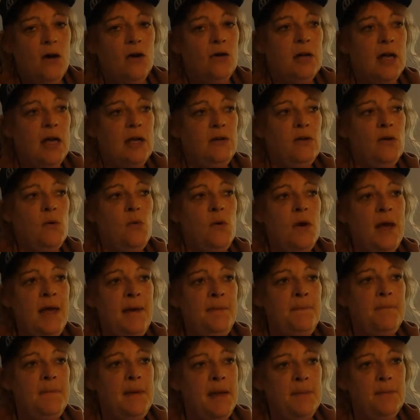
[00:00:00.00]
Okay, the
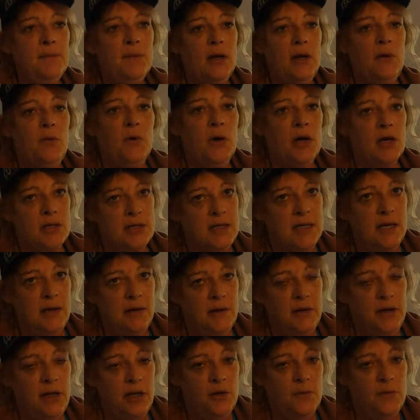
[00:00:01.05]
way memory works in
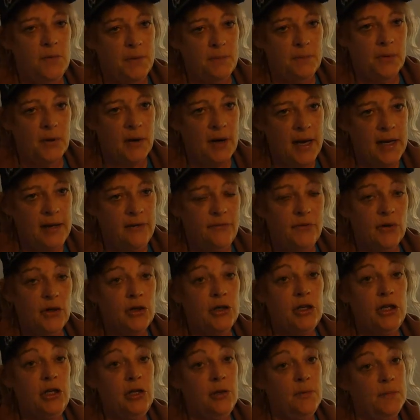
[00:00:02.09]
a human brain,
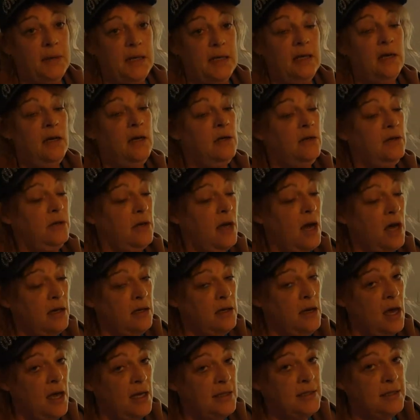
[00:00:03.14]
for human,
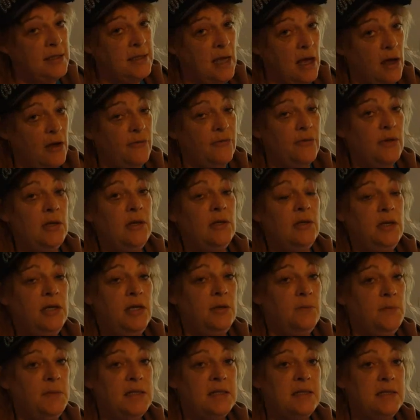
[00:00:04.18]
not God's self,
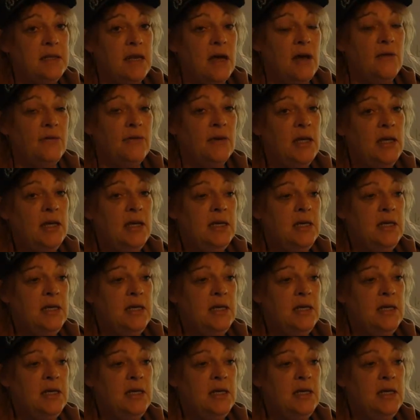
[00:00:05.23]
human self,